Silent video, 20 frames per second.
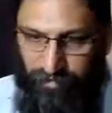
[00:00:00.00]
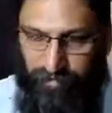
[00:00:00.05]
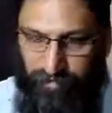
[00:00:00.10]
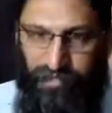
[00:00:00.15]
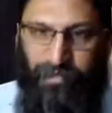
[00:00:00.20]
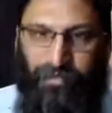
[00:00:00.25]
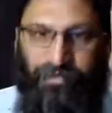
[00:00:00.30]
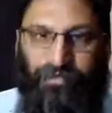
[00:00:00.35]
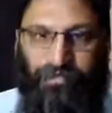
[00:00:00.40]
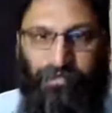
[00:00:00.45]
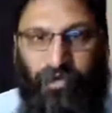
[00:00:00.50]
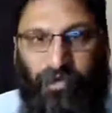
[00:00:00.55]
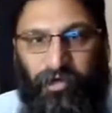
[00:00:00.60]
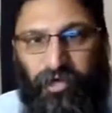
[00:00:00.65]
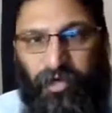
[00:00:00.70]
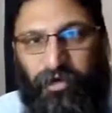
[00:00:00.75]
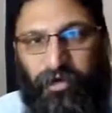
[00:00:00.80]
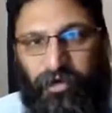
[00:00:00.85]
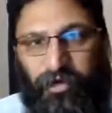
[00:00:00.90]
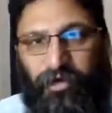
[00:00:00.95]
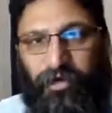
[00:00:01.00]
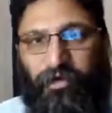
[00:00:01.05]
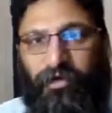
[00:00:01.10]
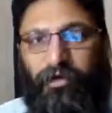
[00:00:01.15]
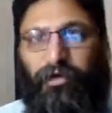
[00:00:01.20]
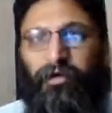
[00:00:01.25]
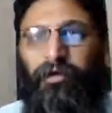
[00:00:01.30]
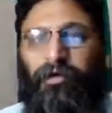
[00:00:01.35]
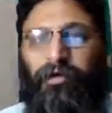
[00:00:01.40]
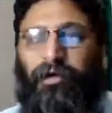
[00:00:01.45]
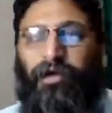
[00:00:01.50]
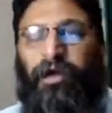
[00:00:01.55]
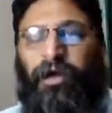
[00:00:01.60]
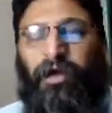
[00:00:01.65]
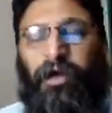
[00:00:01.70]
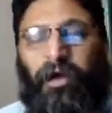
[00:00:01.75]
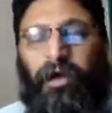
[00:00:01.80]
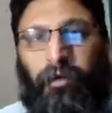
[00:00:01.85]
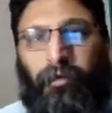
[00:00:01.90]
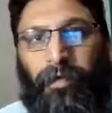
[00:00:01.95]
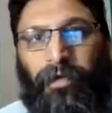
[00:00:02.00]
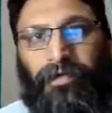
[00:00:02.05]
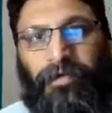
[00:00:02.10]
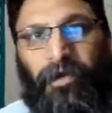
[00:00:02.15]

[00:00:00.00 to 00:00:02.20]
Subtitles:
when I was talking earlier, we